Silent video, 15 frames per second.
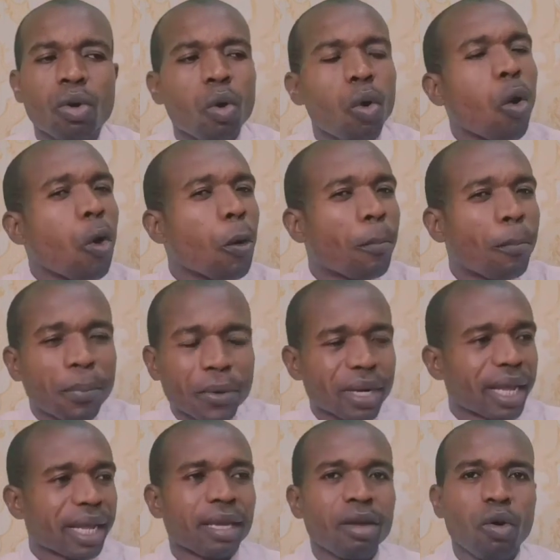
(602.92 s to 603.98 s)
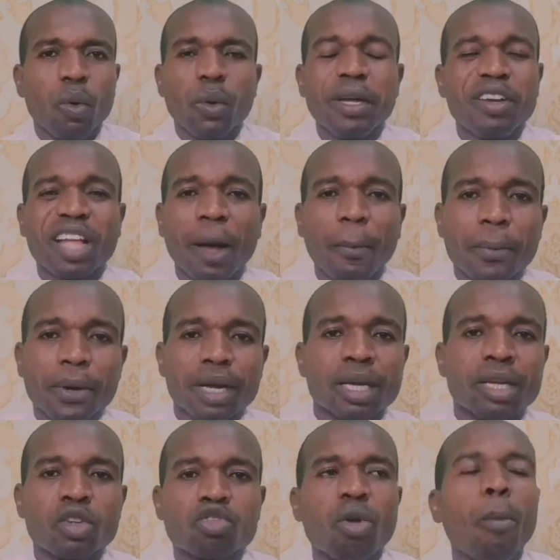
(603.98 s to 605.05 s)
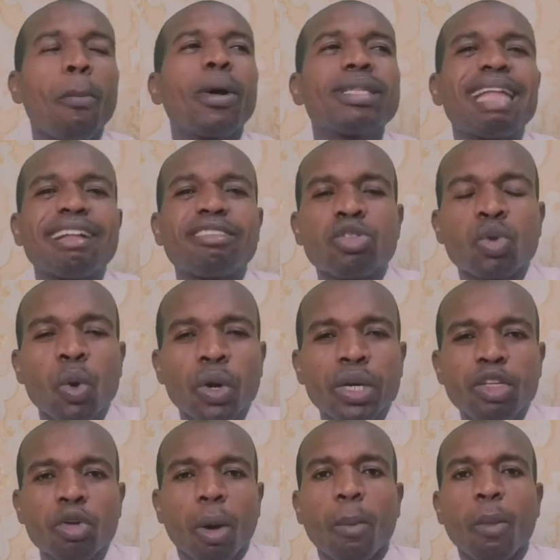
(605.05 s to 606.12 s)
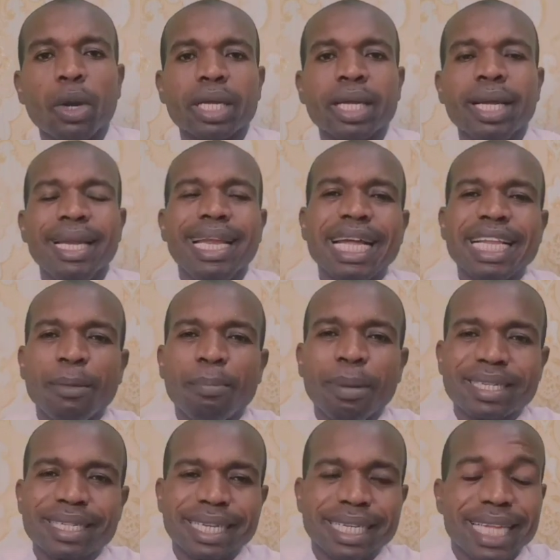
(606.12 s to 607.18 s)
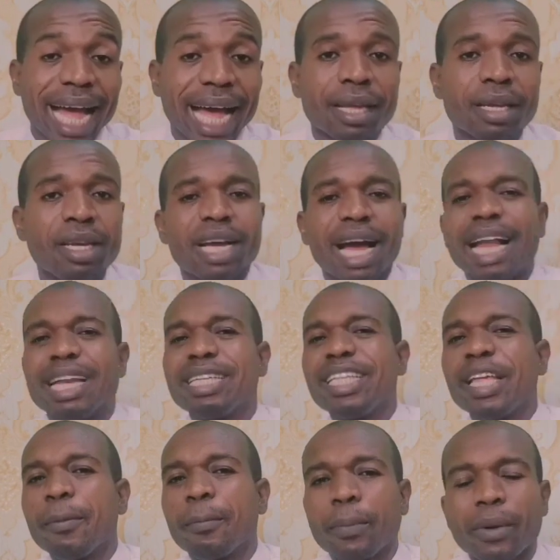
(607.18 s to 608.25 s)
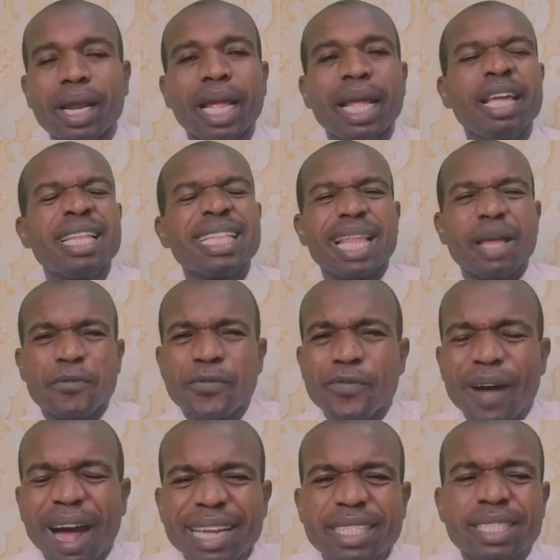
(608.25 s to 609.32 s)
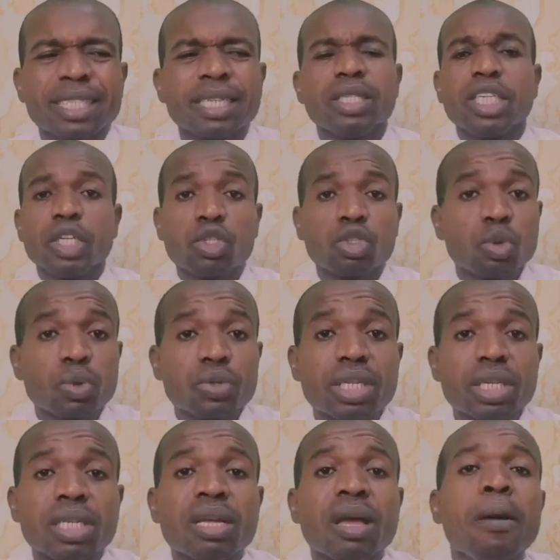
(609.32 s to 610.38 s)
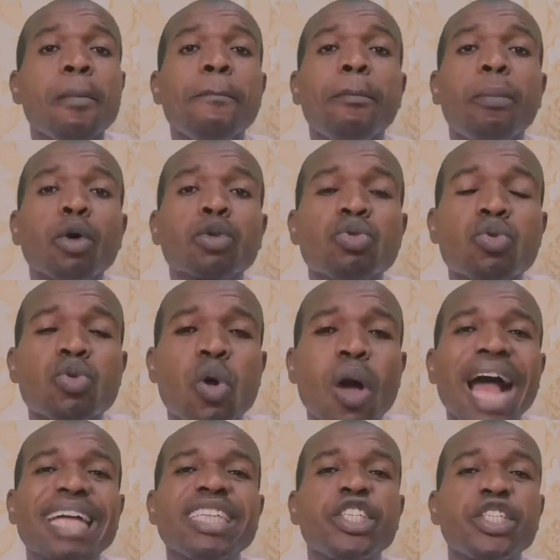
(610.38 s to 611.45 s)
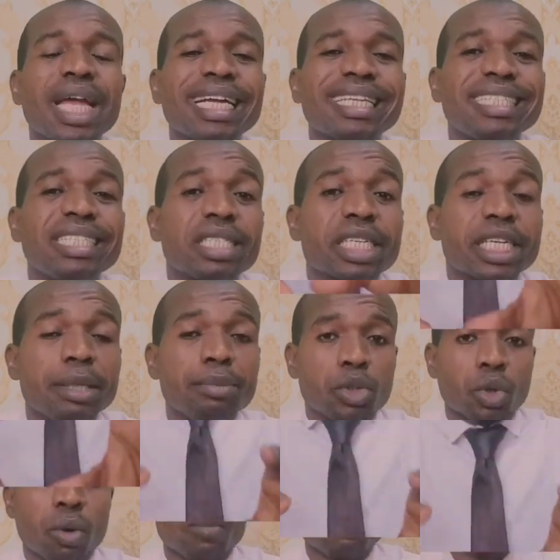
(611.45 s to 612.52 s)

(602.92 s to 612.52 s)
Oh, pray, oh, yeah, pray. Somebody that is holding your money, let the person die. And they pray, they fast, they sow seed. But you go and check the scripture.